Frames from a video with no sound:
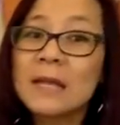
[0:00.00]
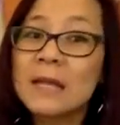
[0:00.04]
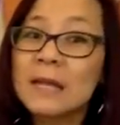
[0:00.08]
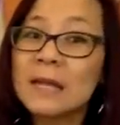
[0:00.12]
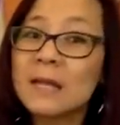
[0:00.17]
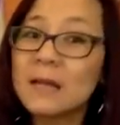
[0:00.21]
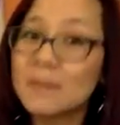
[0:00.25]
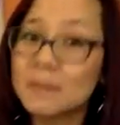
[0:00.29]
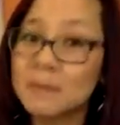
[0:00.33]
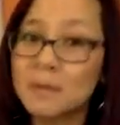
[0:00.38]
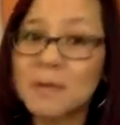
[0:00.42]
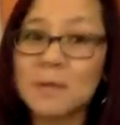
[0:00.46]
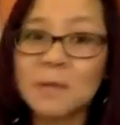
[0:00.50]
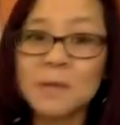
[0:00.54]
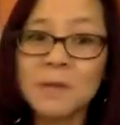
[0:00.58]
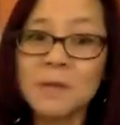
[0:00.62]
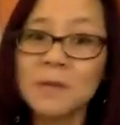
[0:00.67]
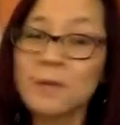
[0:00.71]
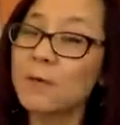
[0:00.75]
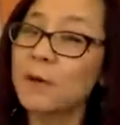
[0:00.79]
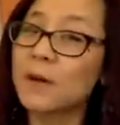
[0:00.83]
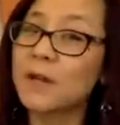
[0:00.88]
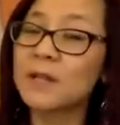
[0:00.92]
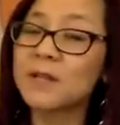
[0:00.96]
It may be
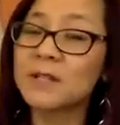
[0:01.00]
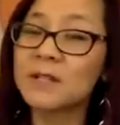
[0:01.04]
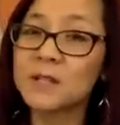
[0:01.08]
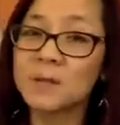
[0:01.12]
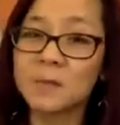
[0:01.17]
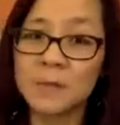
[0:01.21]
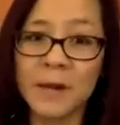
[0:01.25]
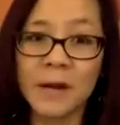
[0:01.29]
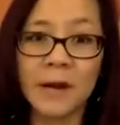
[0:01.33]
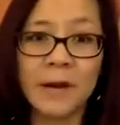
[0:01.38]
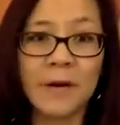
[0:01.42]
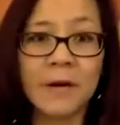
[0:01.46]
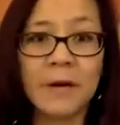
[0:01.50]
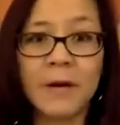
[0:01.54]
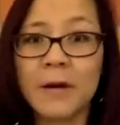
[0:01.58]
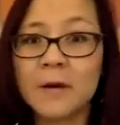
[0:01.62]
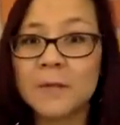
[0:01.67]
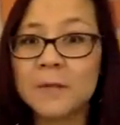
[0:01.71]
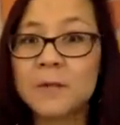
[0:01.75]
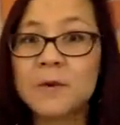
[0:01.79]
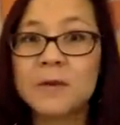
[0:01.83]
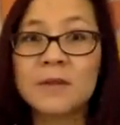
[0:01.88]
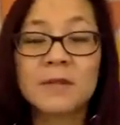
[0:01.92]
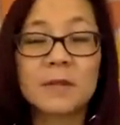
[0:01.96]
great to pair
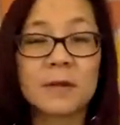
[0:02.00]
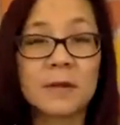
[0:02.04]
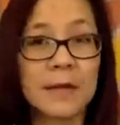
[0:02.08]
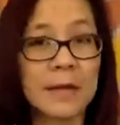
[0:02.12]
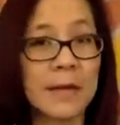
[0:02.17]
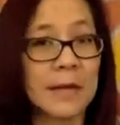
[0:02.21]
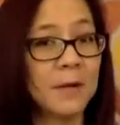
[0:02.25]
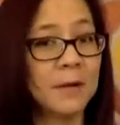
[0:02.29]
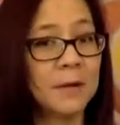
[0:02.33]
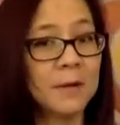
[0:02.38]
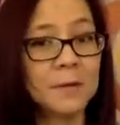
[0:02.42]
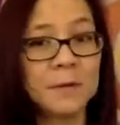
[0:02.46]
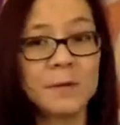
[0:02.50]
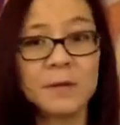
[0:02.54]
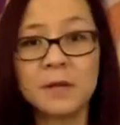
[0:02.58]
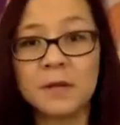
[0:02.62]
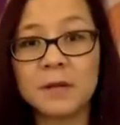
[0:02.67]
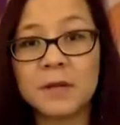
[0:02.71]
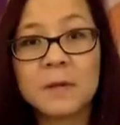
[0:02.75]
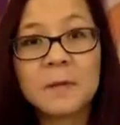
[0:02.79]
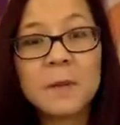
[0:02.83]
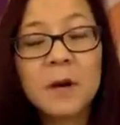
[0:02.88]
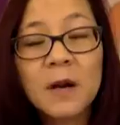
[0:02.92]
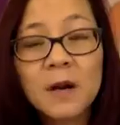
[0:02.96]
up with an
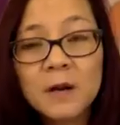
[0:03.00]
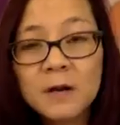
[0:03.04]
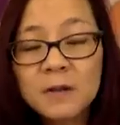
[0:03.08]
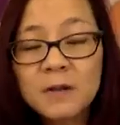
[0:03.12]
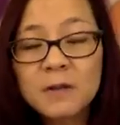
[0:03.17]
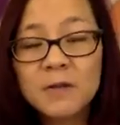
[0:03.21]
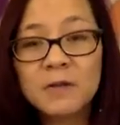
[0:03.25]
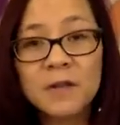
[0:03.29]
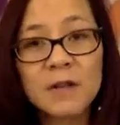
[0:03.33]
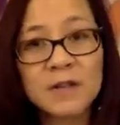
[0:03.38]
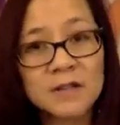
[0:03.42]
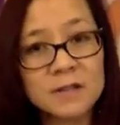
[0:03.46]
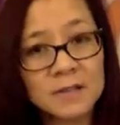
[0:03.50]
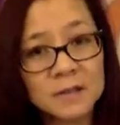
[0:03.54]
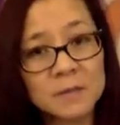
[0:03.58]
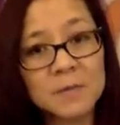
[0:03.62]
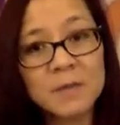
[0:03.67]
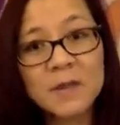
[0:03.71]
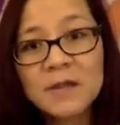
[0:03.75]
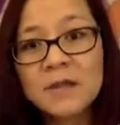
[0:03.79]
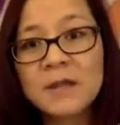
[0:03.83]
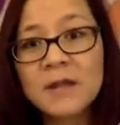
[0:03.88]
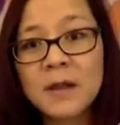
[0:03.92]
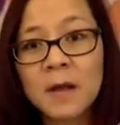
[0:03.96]
accountability partner if that's
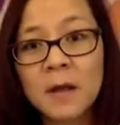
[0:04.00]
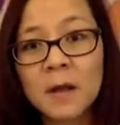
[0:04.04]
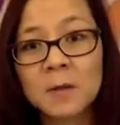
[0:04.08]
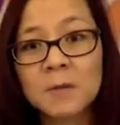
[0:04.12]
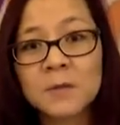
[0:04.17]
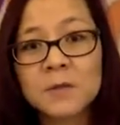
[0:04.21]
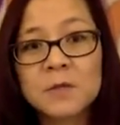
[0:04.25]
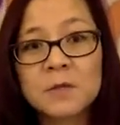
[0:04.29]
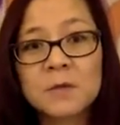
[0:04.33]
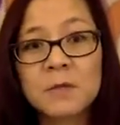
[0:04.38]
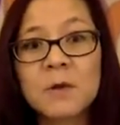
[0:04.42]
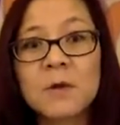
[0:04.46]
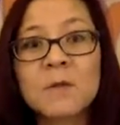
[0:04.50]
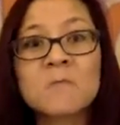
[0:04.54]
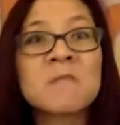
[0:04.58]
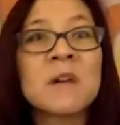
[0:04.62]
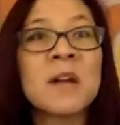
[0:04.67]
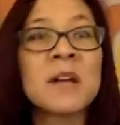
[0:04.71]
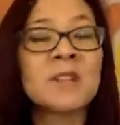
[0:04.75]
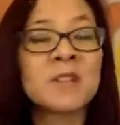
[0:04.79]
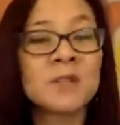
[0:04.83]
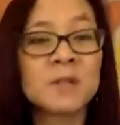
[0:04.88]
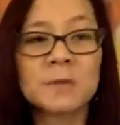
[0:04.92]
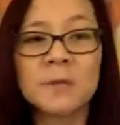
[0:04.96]
something that helps you, or a
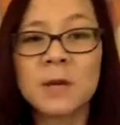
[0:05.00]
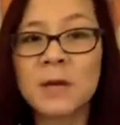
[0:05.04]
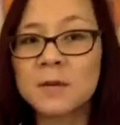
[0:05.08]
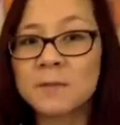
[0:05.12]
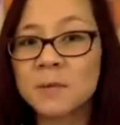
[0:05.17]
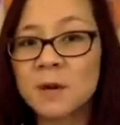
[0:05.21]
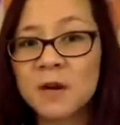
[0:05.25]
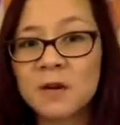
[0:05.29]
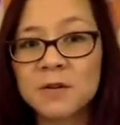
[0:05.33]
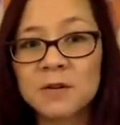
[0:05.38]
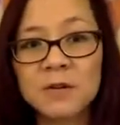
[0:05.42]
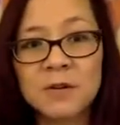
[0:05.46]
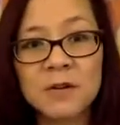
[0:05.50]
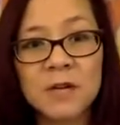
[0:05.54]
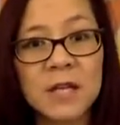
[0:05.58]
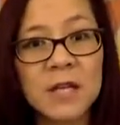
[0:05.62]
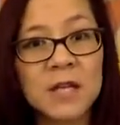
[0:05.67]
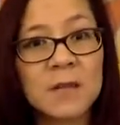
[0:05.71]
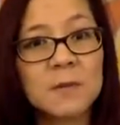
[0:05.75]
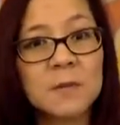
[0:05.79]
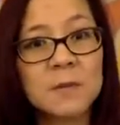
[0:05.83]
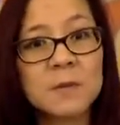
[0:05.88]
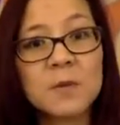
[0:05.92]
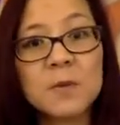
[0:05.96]
mastermind partner to
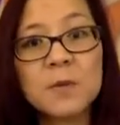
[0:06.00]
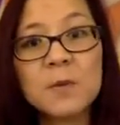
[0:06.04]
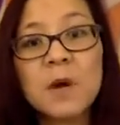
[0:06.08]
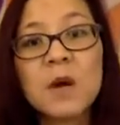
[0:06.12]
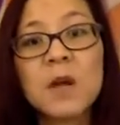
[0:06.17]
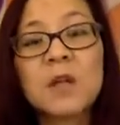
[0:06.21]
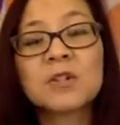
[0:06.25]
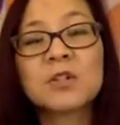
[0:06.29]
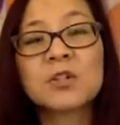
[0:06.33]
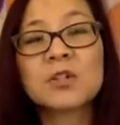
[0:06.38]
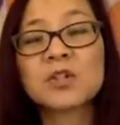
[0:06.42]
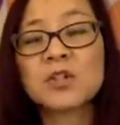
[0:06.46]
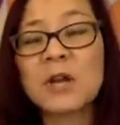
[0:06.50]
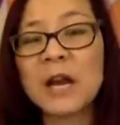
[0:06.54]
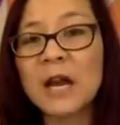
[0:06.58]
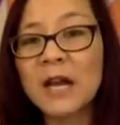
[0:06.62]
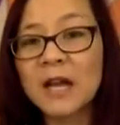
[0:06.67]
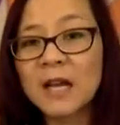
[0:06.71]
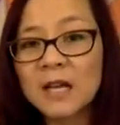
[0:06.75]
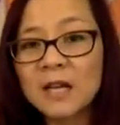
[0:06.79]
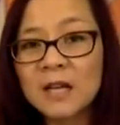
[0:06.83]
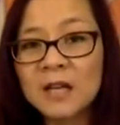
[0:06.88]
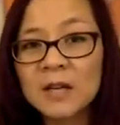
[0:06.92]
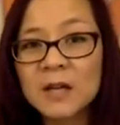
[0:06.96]
keep you on
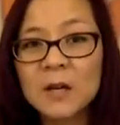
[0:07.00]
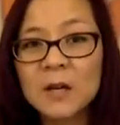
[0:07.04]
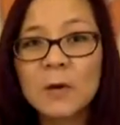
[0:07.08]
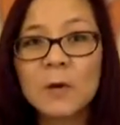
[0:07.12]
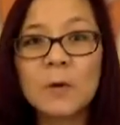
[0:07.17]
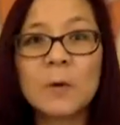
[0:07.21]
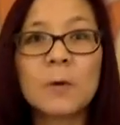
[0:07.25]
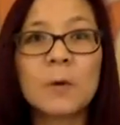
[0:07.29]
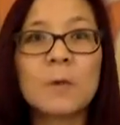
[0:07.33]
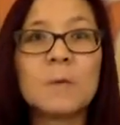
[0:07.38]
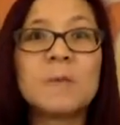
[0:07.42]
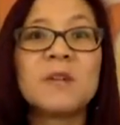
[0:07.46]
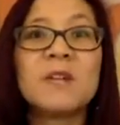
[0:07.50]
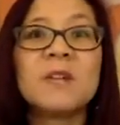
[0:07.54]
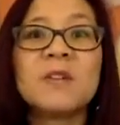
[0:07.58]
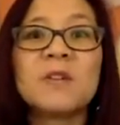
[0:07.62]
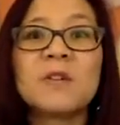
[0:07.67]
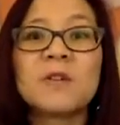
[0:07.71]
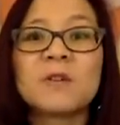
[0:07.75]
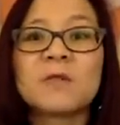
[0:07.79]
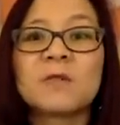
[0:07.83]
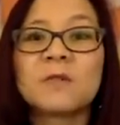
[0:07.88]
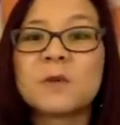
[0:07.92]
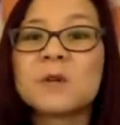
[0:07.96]
track or be
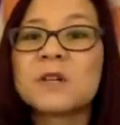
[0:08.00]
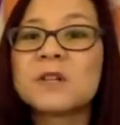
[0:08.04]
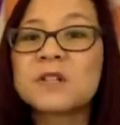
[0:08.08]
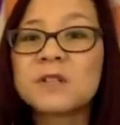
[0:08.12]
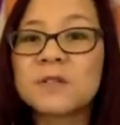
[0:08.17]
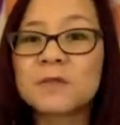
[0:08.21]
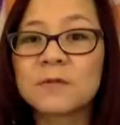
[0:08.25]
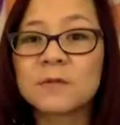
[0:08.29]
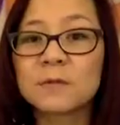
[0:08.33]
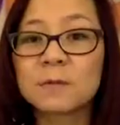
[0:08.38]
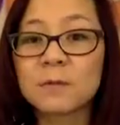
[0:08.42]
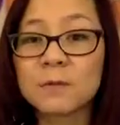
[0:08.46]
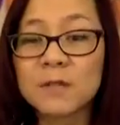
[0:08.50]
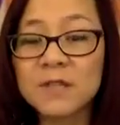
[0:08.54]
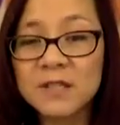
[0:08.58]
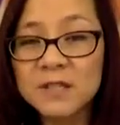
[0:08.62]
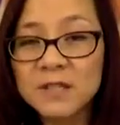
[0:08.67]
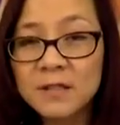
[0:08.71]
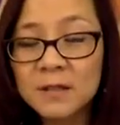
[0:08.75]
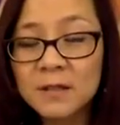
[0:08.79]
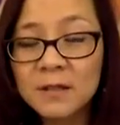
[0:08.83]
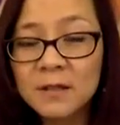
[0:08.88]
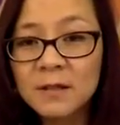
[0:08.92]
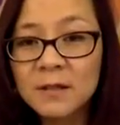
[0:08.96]
your voice of
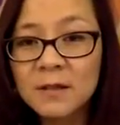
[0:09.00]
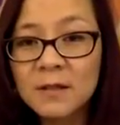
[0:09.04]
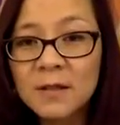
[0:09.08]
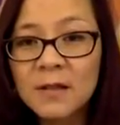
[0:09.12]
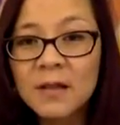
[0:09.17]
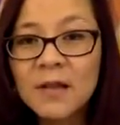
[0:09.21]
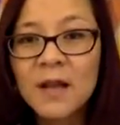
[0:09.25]
reason.